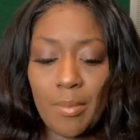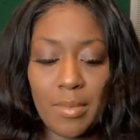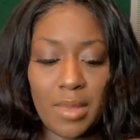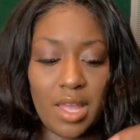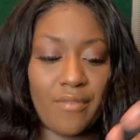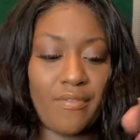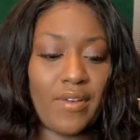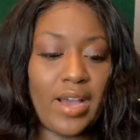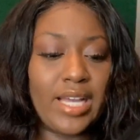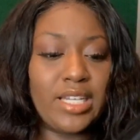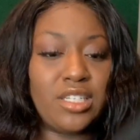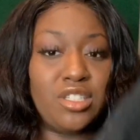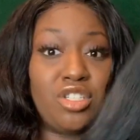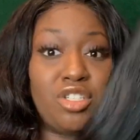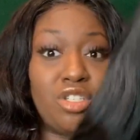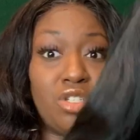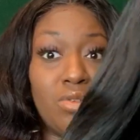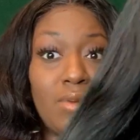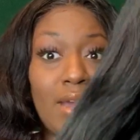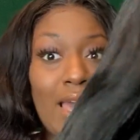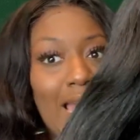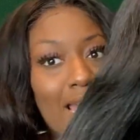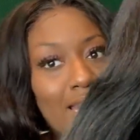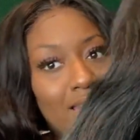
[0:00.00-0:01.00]
If I
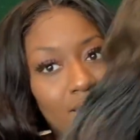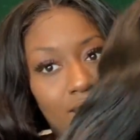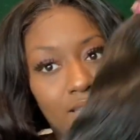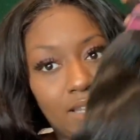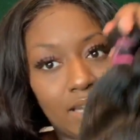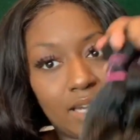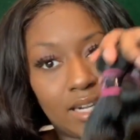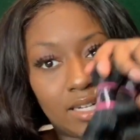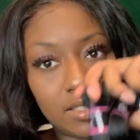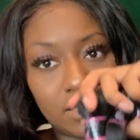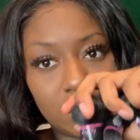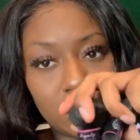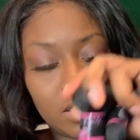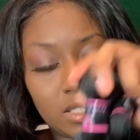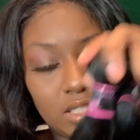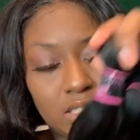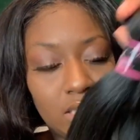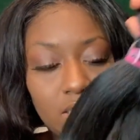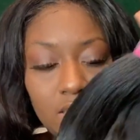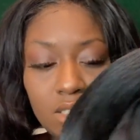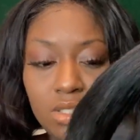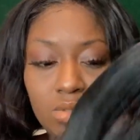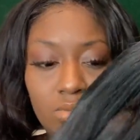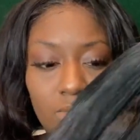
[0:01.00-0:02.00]
do add any color to
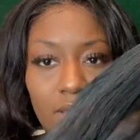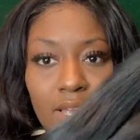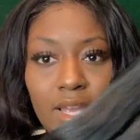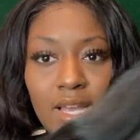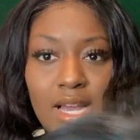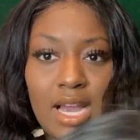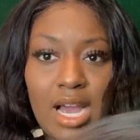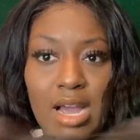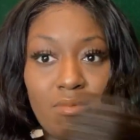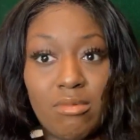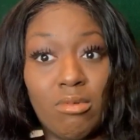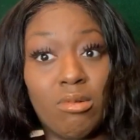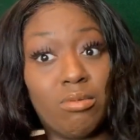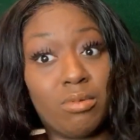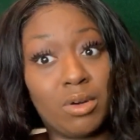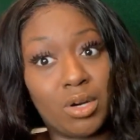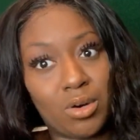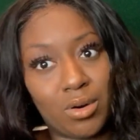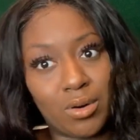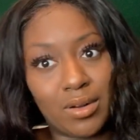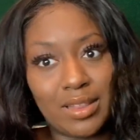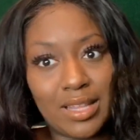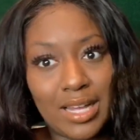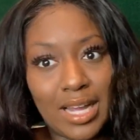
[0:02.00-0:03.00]
this wig, I will
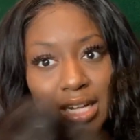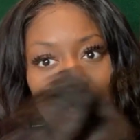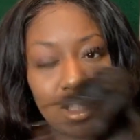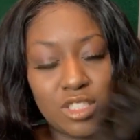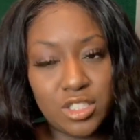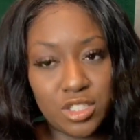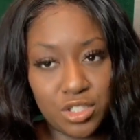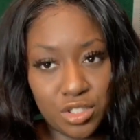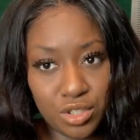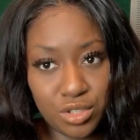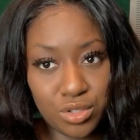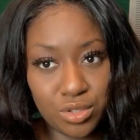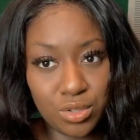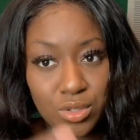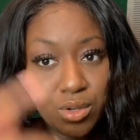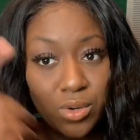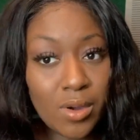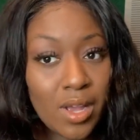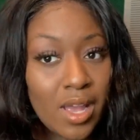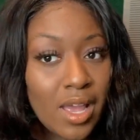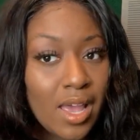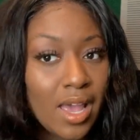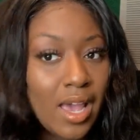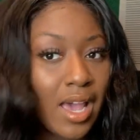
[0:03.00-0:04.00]
record that too,
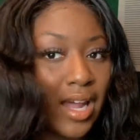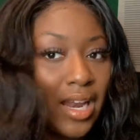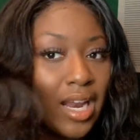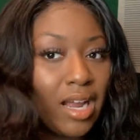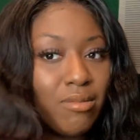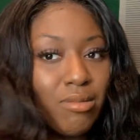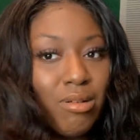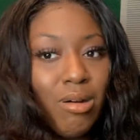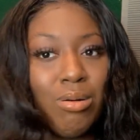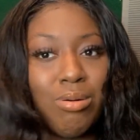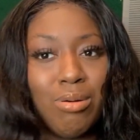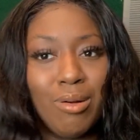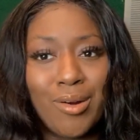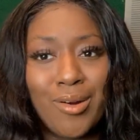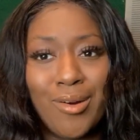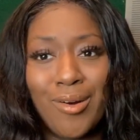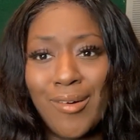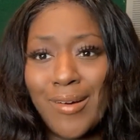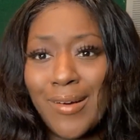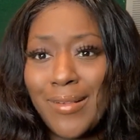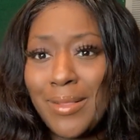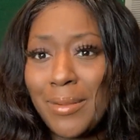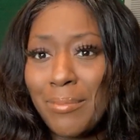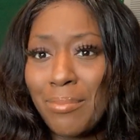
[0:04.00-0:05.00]
and I will
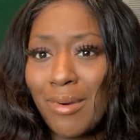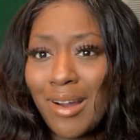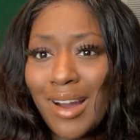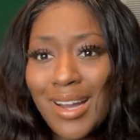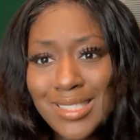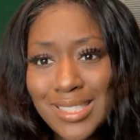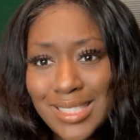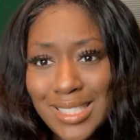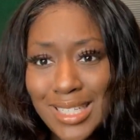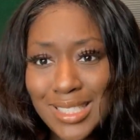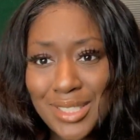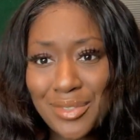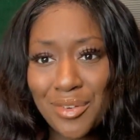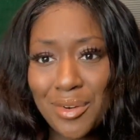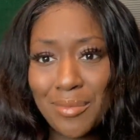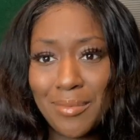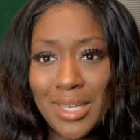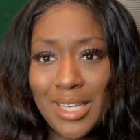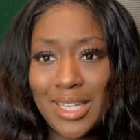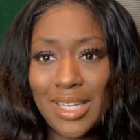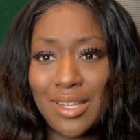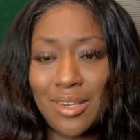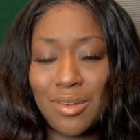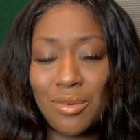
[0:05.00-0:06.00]
record the process for
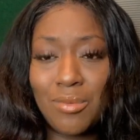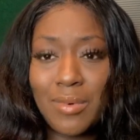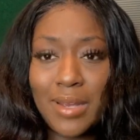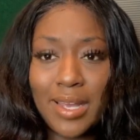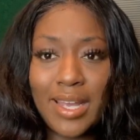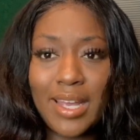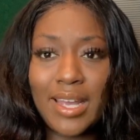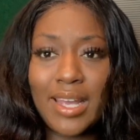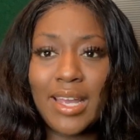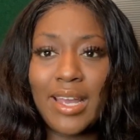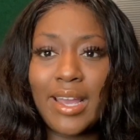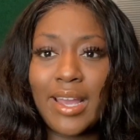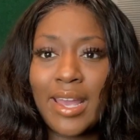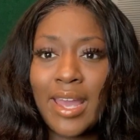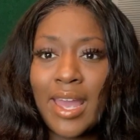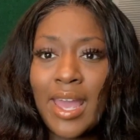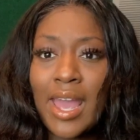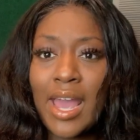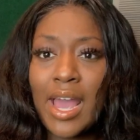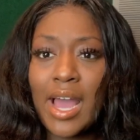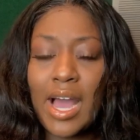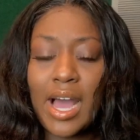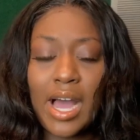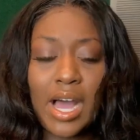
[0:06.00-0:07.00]
making the wig.
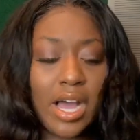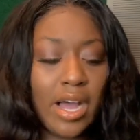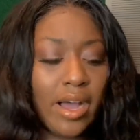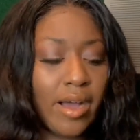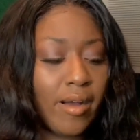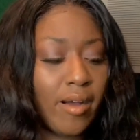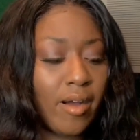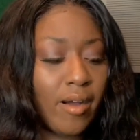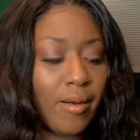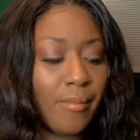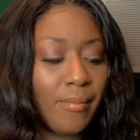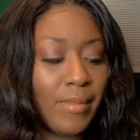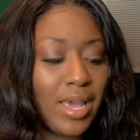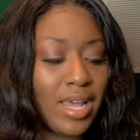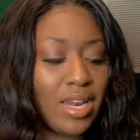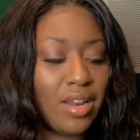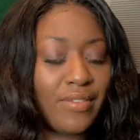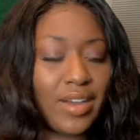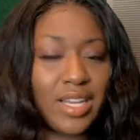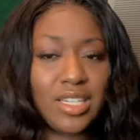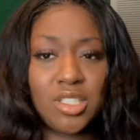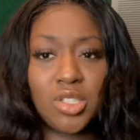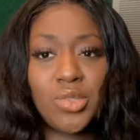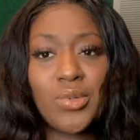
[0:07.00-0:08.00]
And if
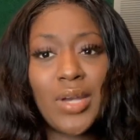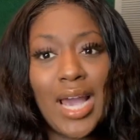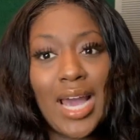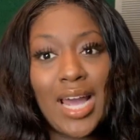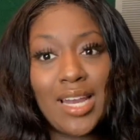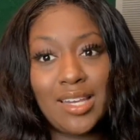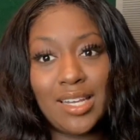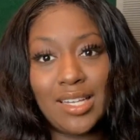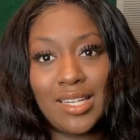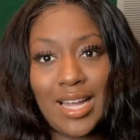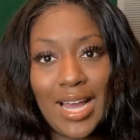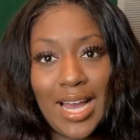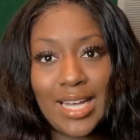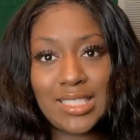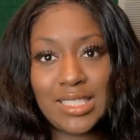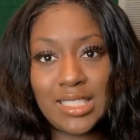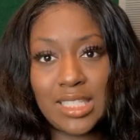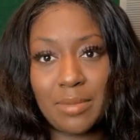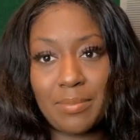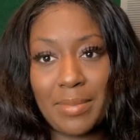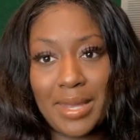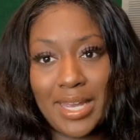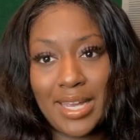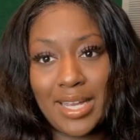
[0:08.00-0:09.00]
I do add an
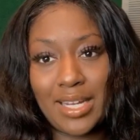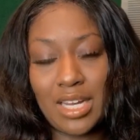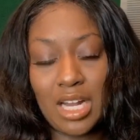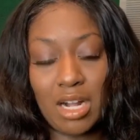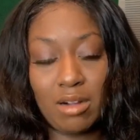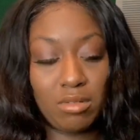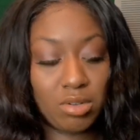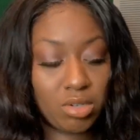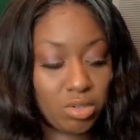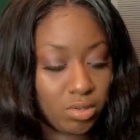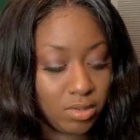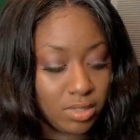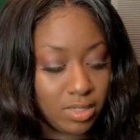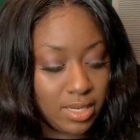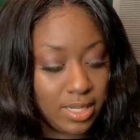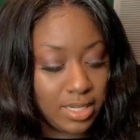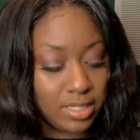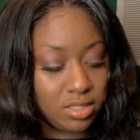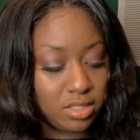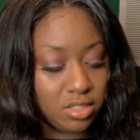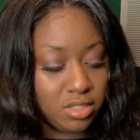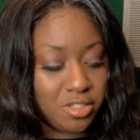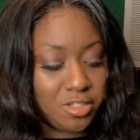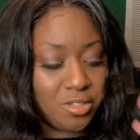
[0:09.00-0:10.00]
elastic band, I'll record
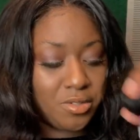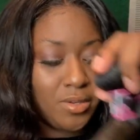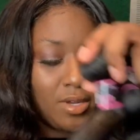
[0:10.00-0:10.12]
that too.